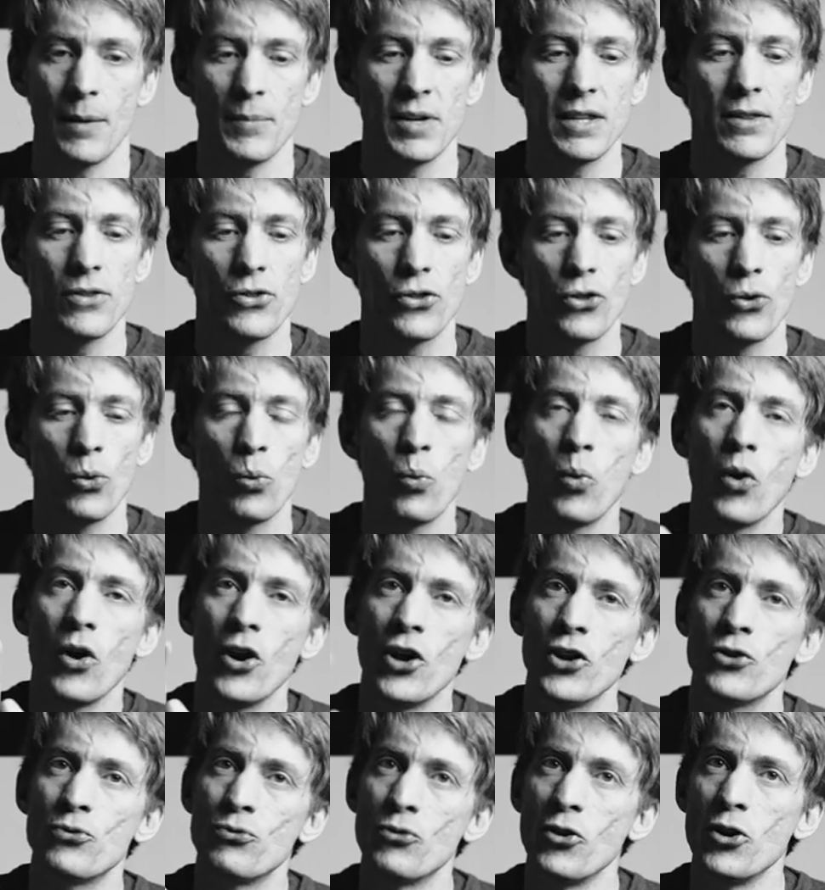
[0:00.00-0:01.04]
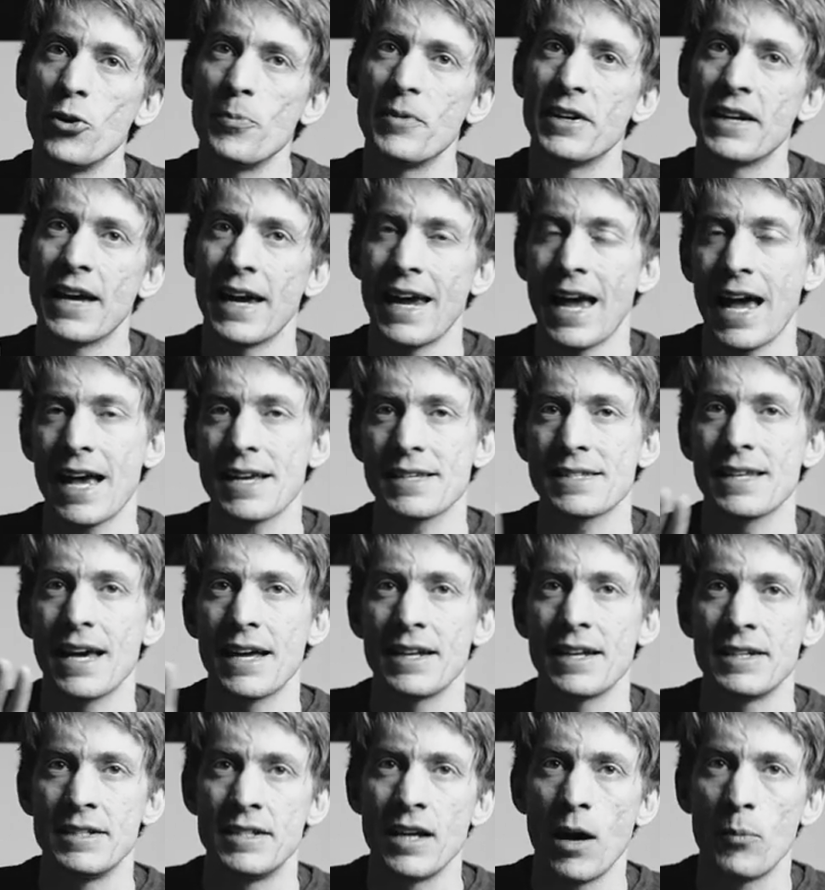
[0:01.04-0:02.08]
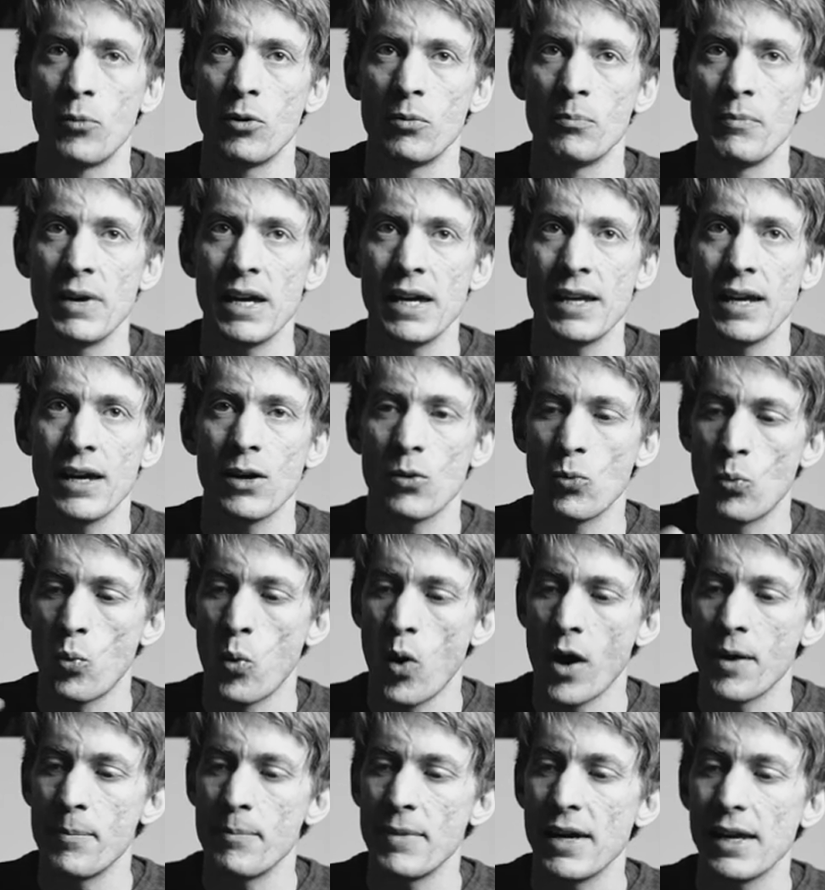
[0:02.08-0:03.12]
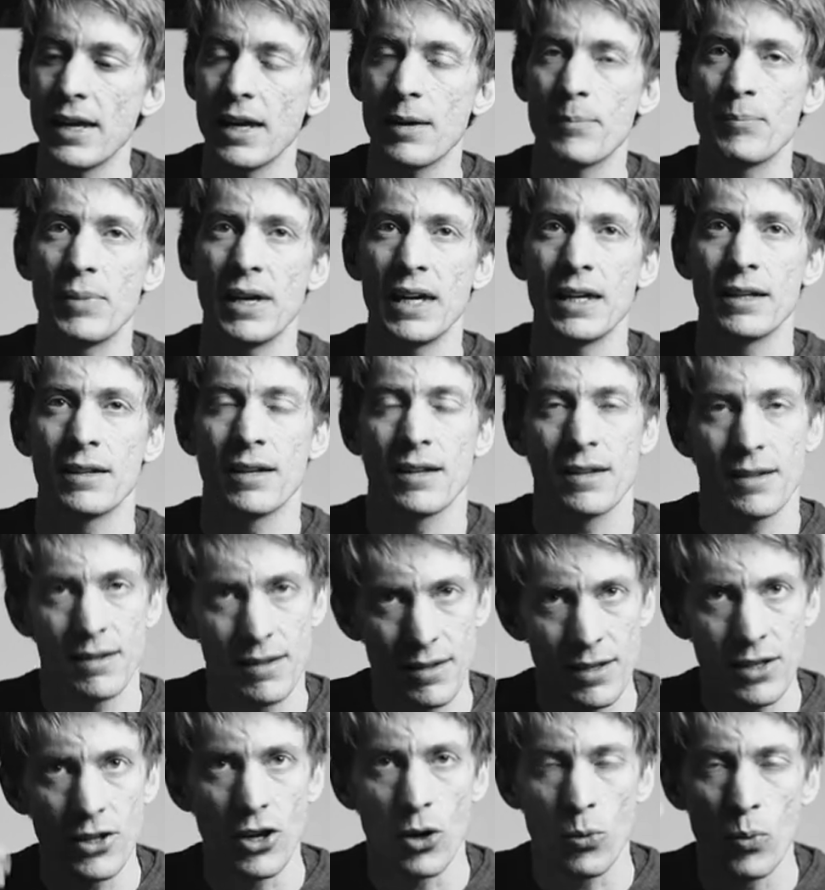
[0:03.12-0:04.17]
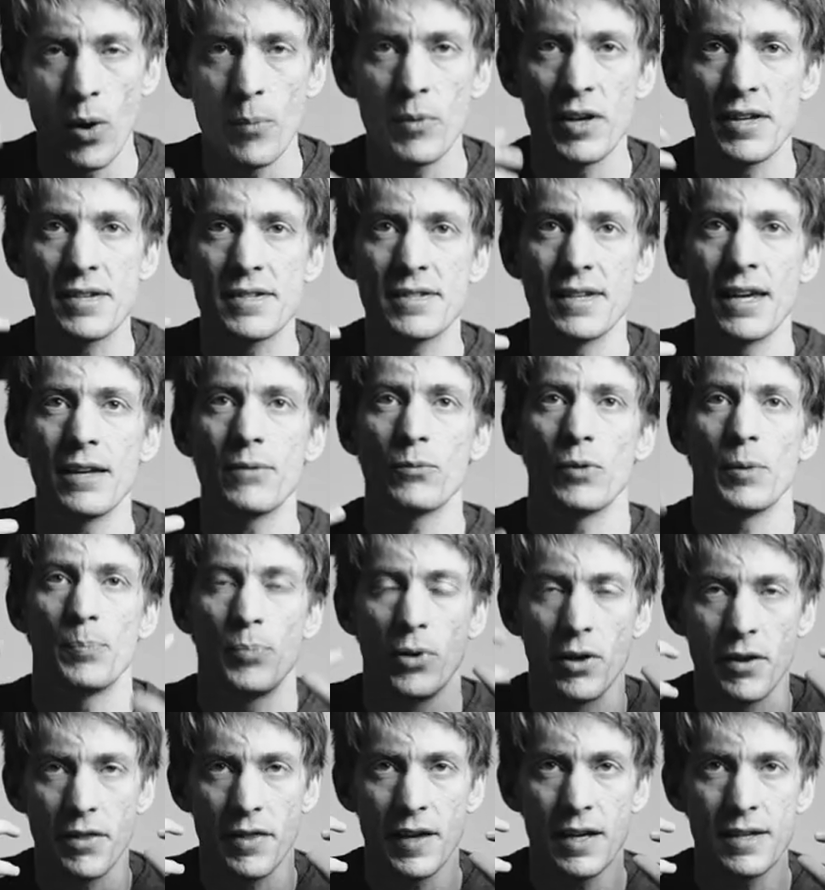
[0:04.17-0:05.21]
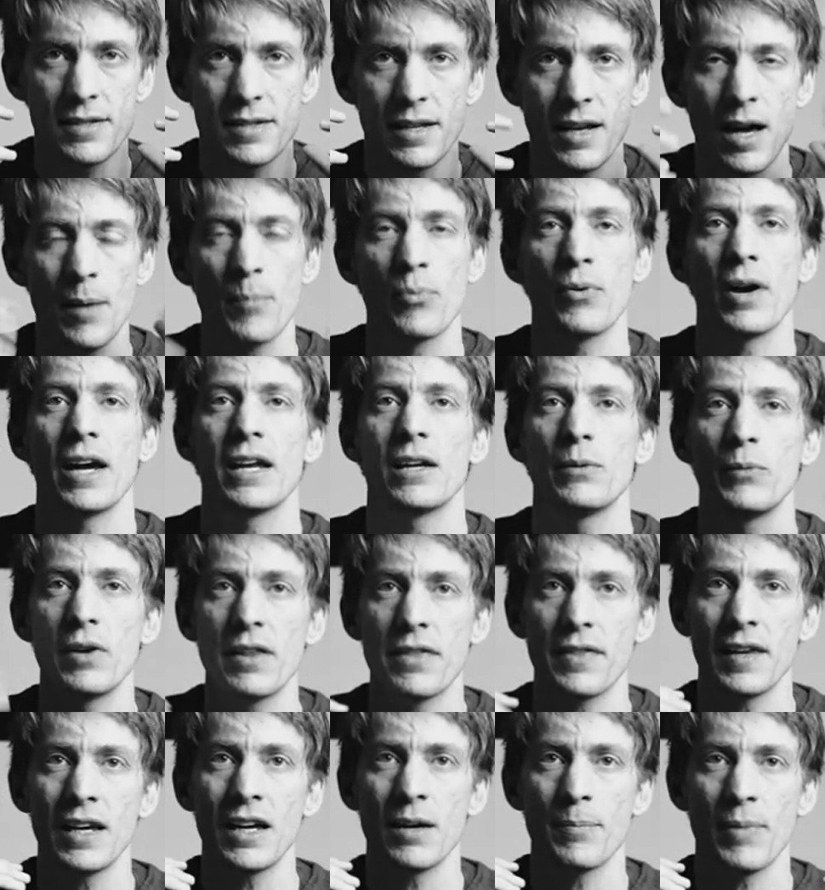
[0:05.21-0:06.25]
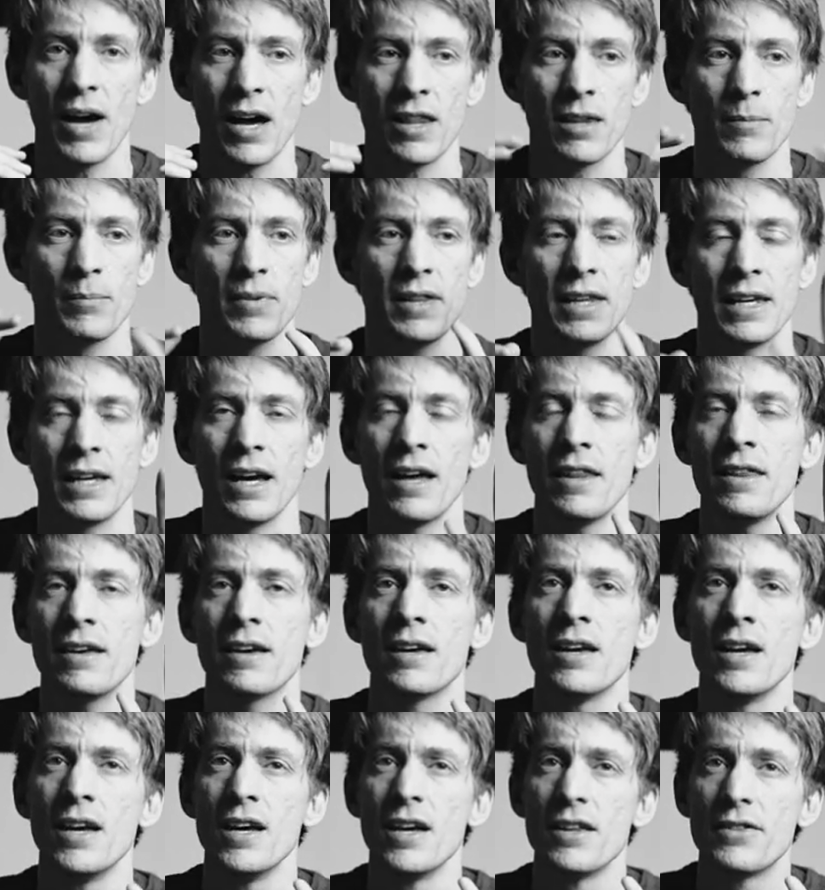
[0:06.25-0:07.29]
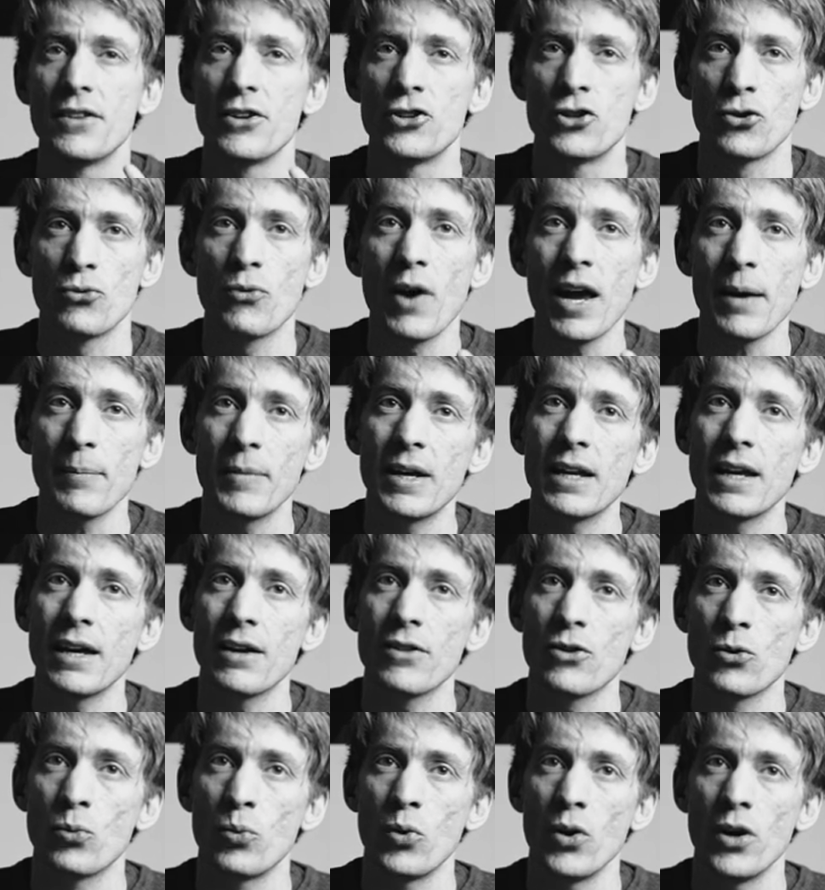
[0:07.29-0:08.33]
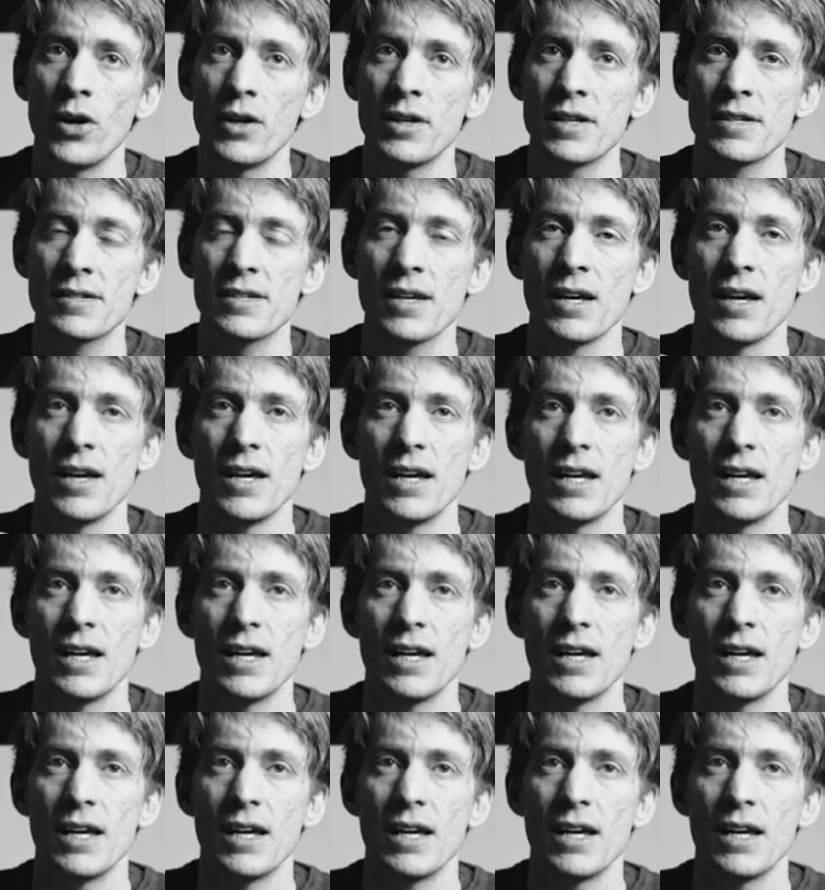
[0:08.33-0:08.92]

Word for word: I mean, the word ruminate has that double meaning, one meaning being that, you know, when we sit and we put things in our brain and we think about them, but the other, the direct meaning of the word is,